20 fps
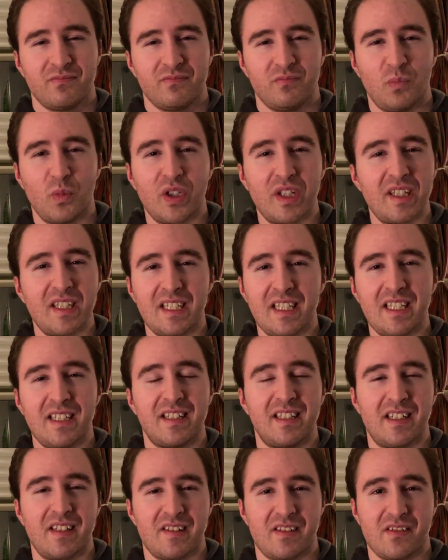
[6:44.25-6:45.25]
One of the neat
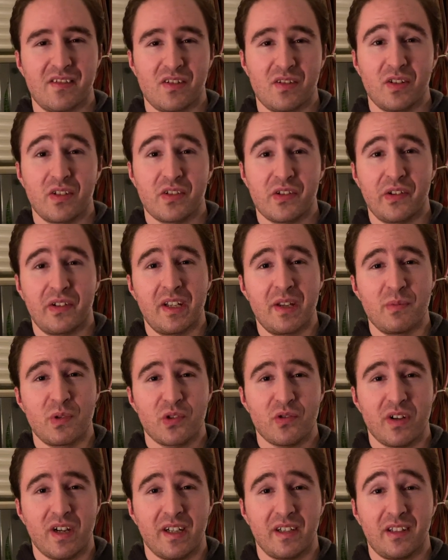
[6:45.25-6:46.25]
things is it also keeps
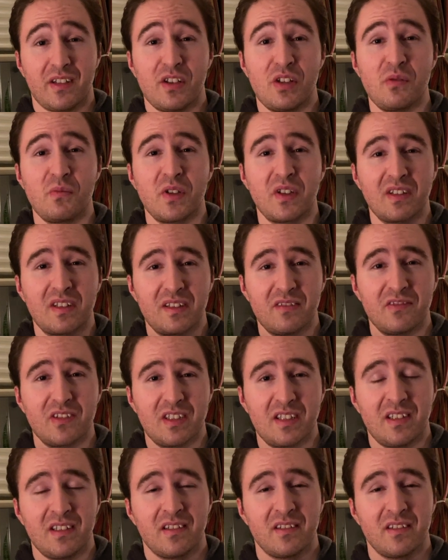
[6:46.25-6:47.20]
track cumulatively